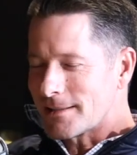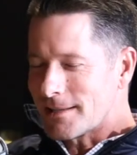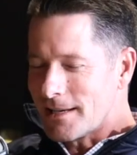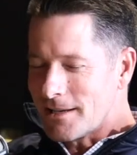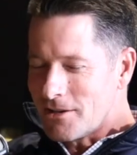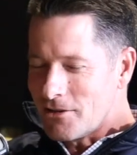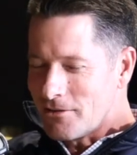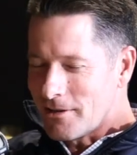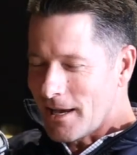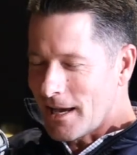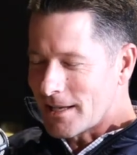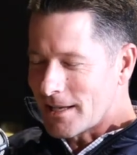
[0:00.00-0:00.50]
Thank
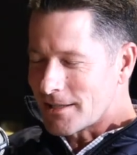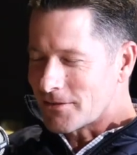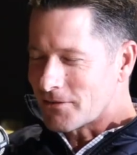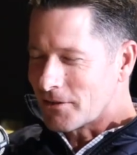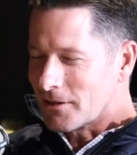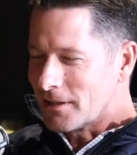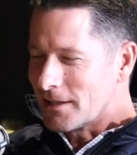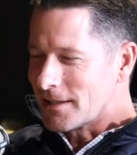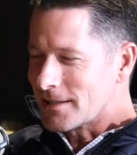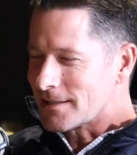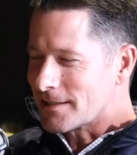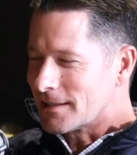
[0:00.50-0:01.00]
you guys for
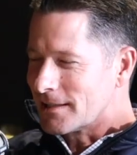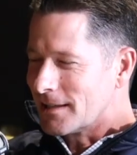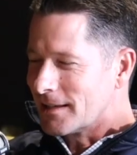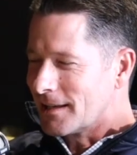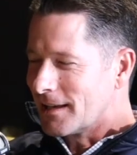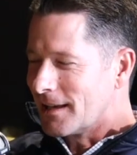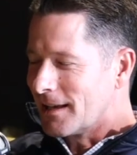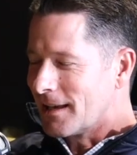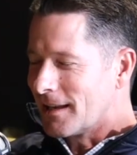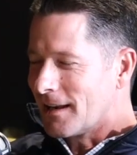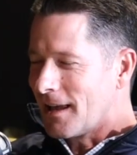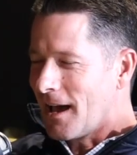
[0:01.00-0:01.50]
listening,
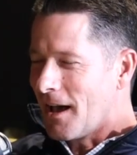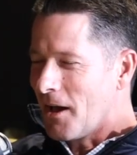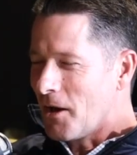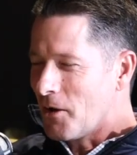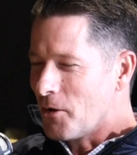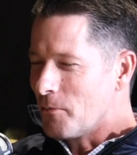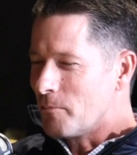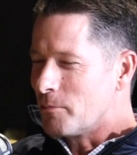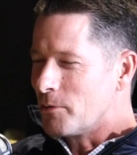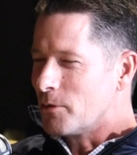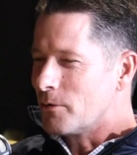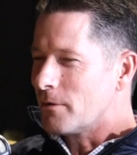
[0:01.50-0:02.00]
and I hope
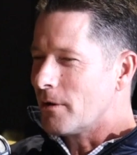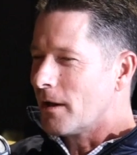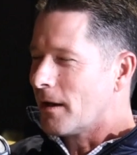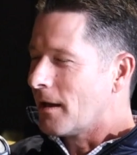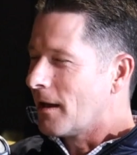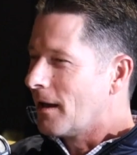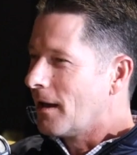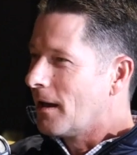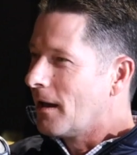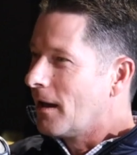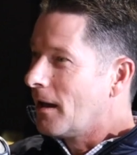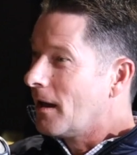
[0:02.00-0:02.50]
it's you. Five
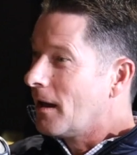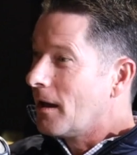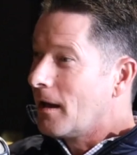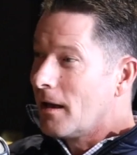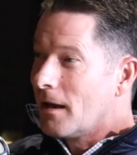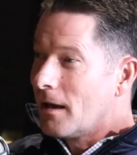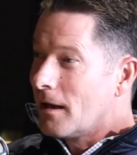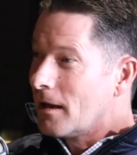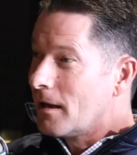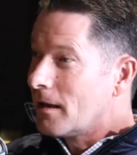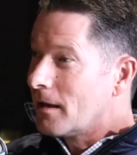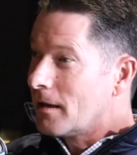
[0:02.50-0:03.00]
o'clock. I think we
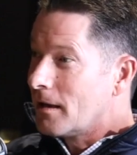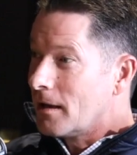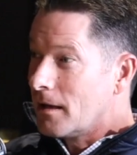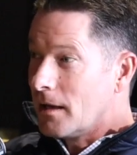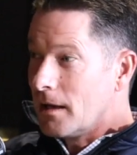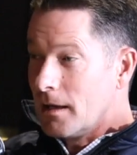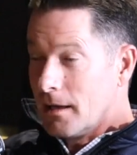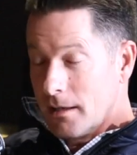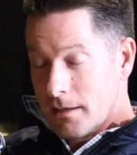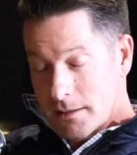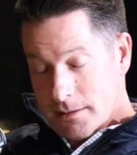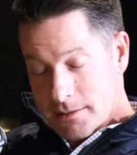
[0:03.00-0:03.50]
need to go to the
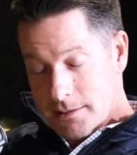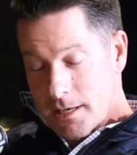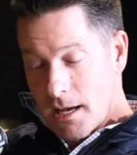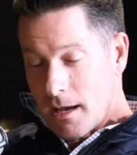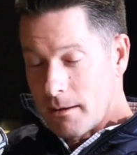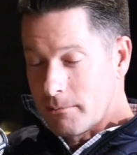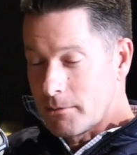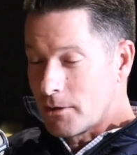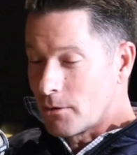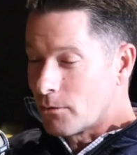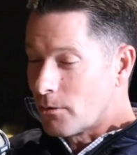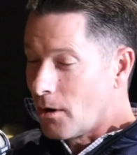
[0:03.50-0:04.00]
brewery. It is
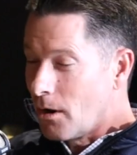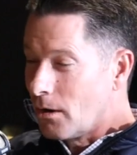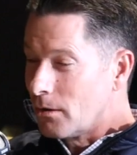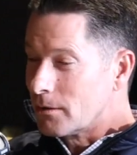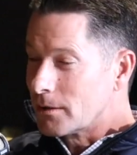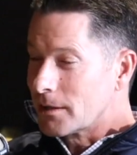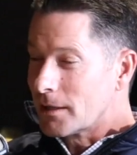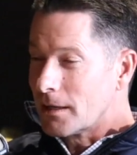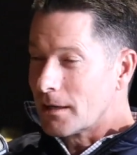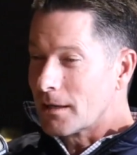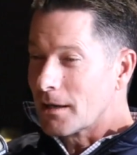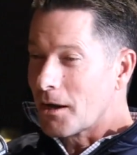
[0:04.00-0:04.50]
time to roll
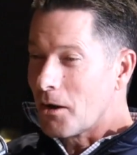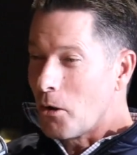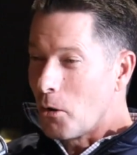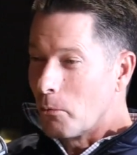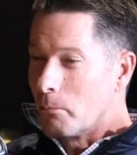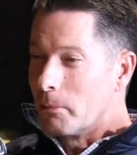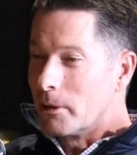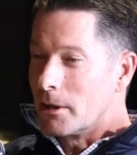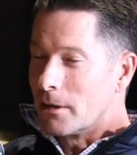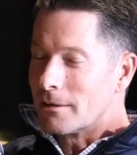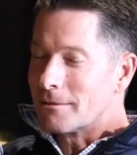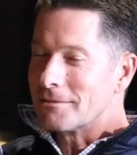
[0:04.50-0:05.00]
and get a
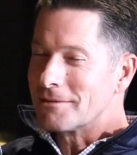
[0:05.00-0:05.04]
cold beer.